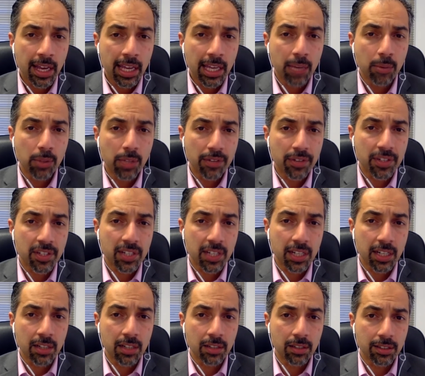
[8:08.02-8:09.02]
he will have
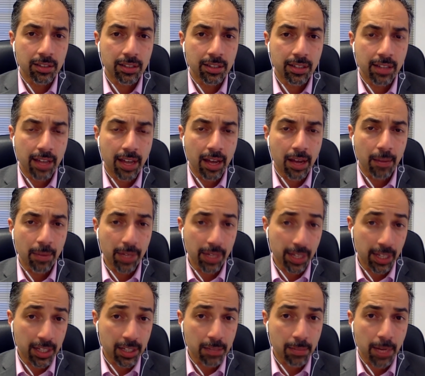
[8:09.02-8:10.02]
signaled to them
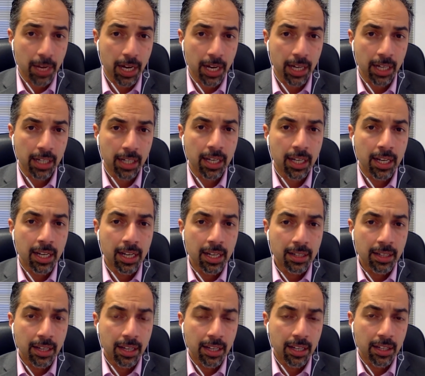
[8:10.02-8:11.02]
in his mind
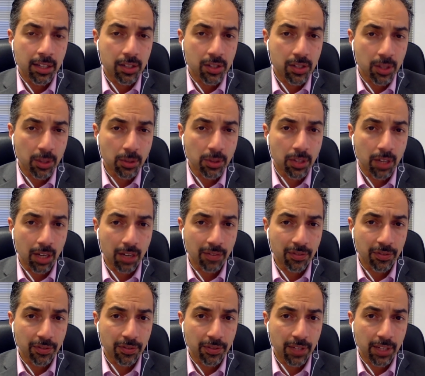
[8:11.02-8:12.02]
that he is so
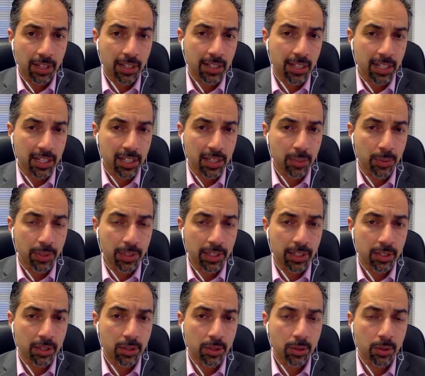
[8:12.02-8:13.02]
tough that he's actually
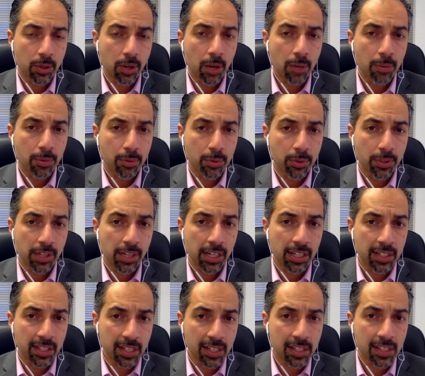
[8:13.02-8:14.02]
willing to uproot an
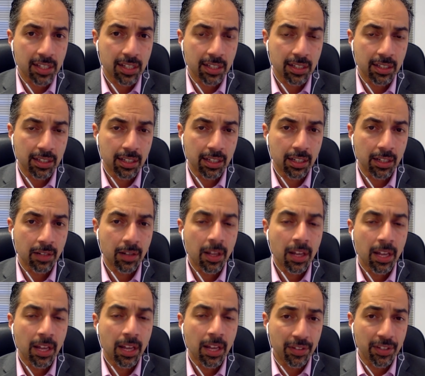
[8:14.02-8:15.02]
existing deal
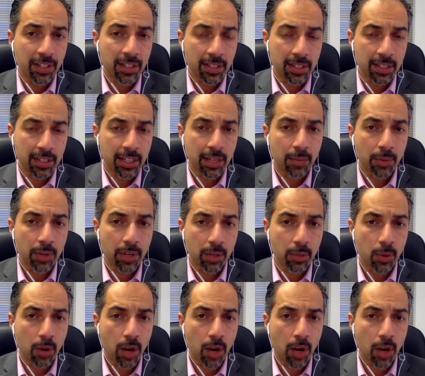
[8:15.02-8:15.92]
if he doesn't get what he